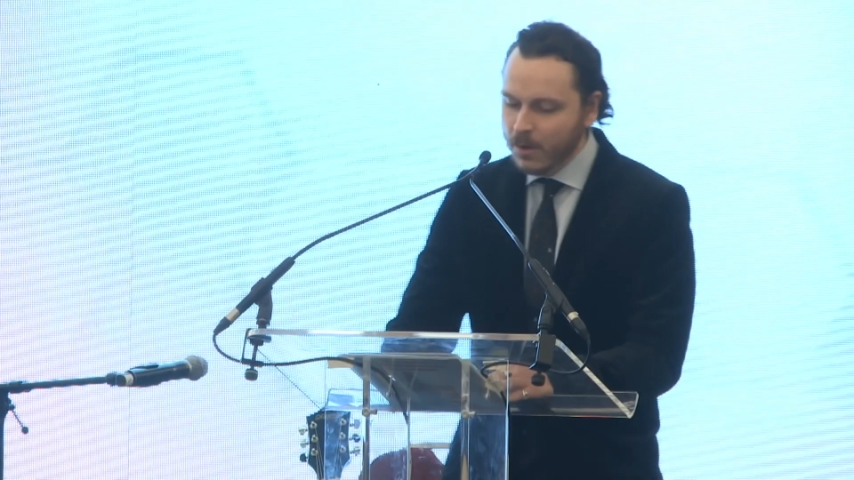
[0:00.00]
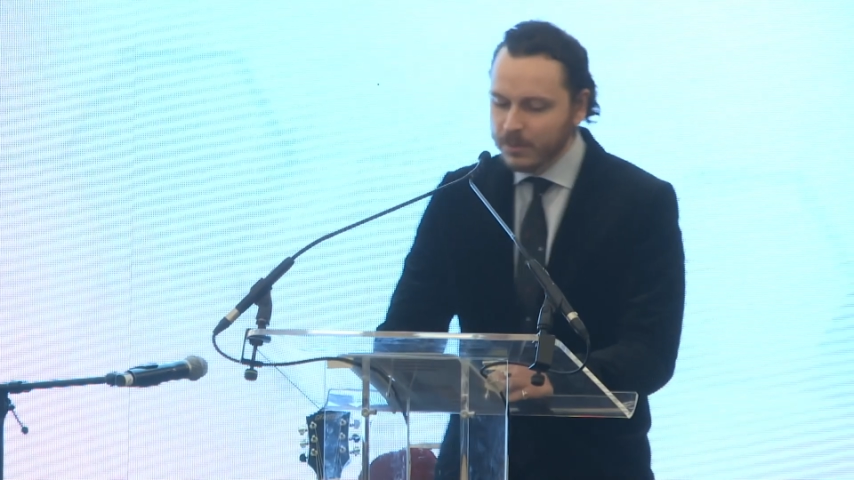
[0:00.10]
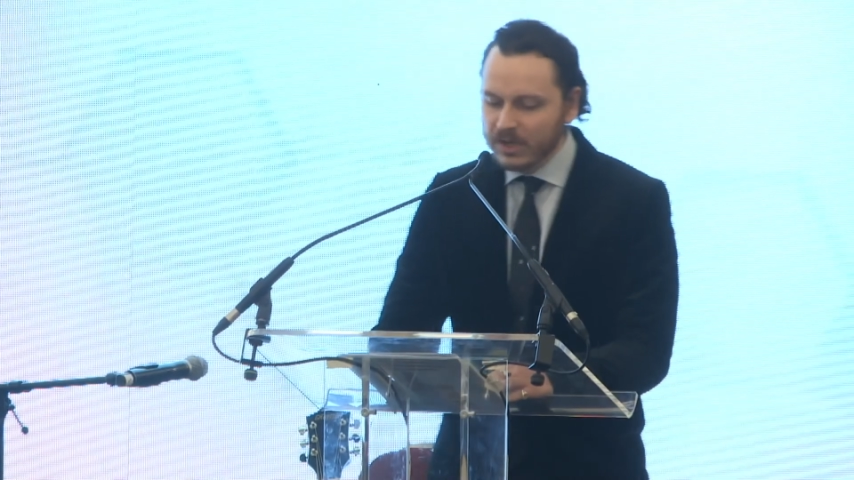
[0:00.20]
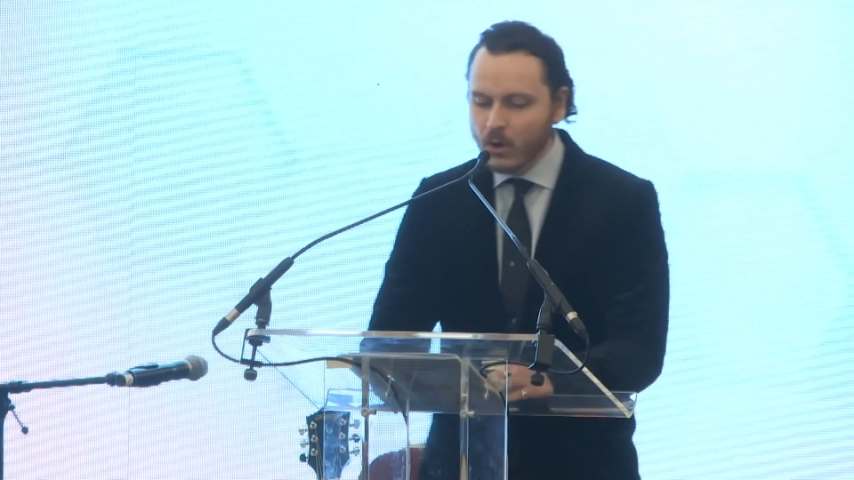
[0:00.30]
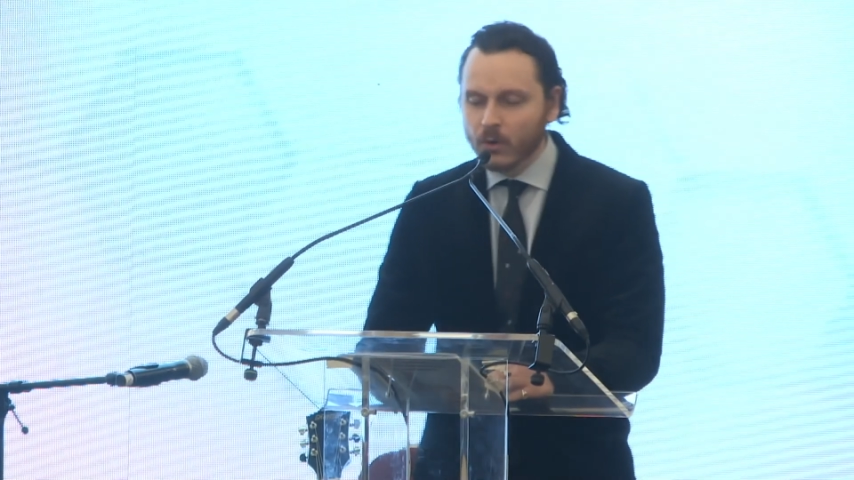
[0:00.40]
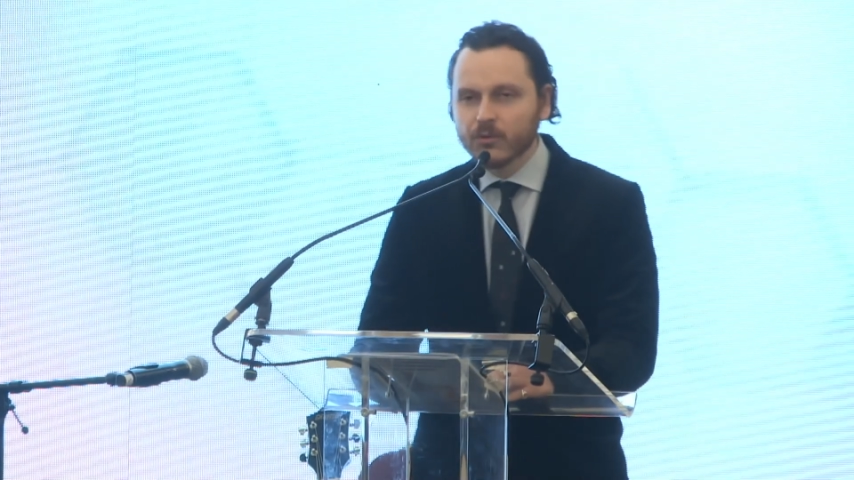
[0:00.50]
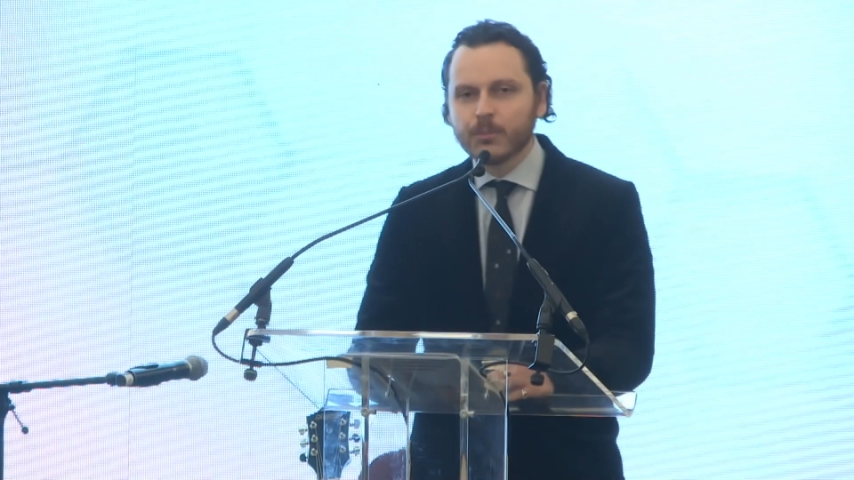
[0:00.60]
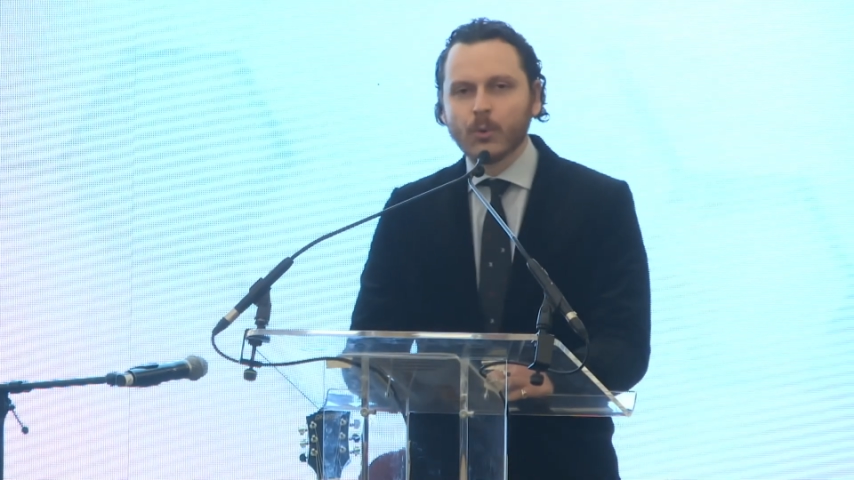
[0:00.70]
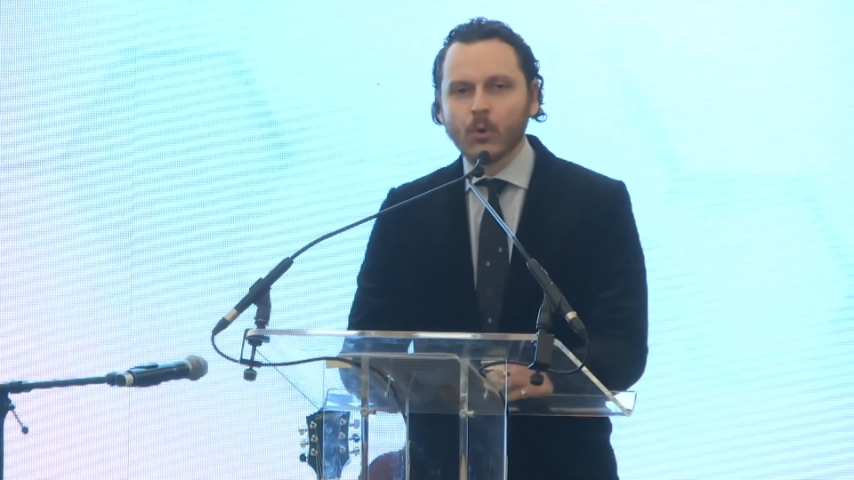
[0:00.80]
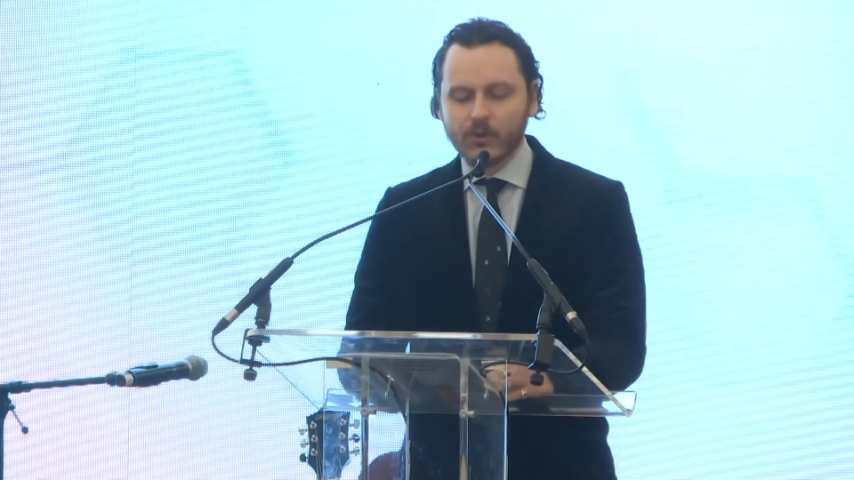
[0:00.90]

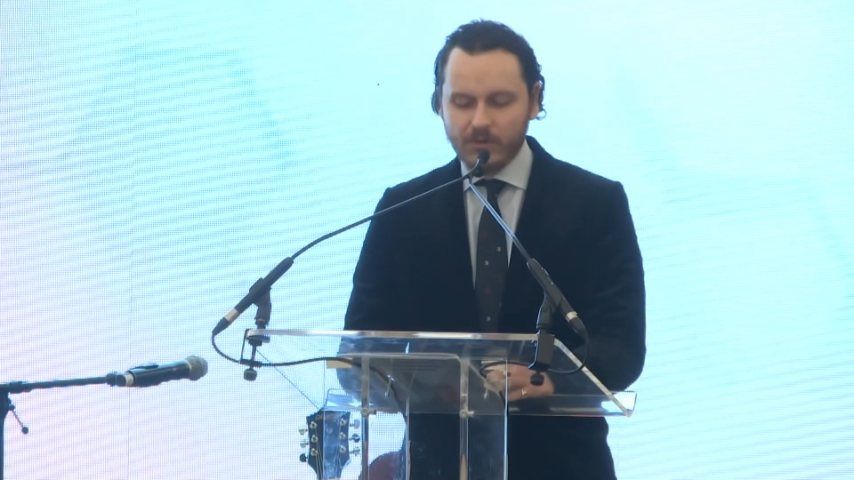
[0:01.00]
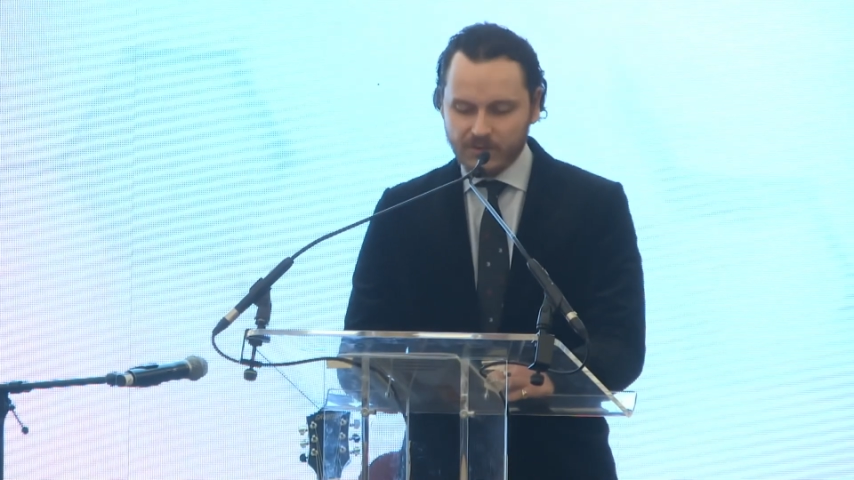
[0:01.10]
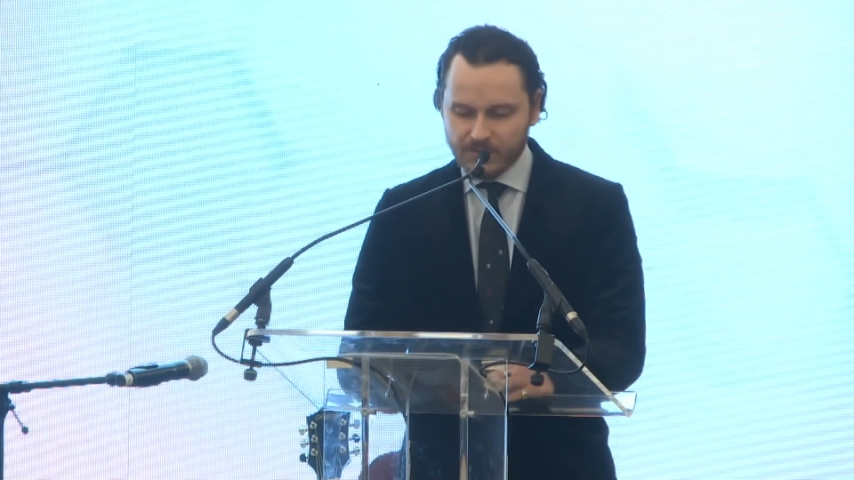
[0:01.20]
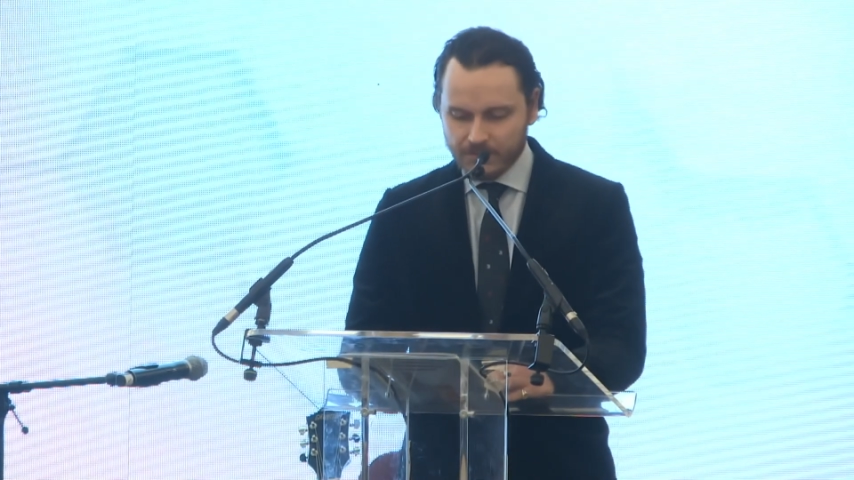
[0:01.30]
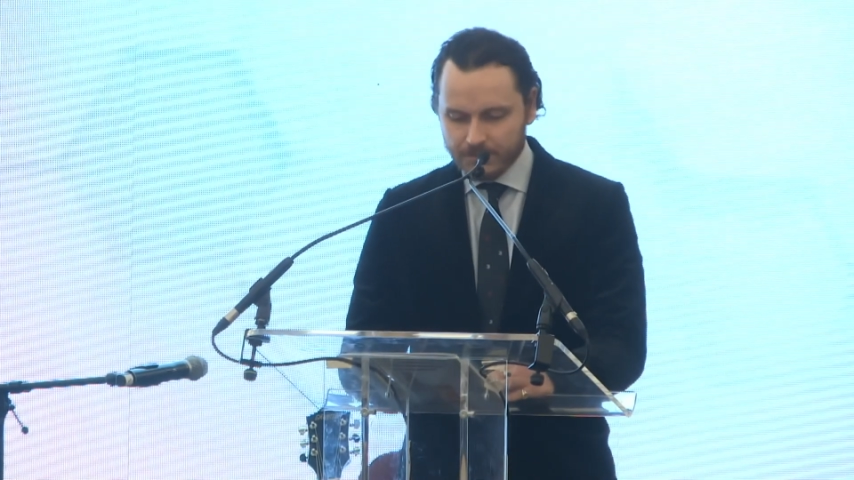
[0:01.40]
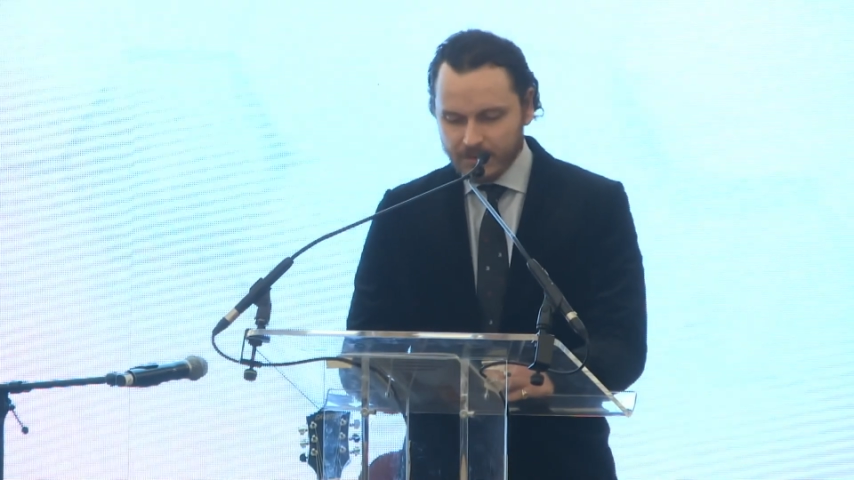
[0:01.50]
beyond borders.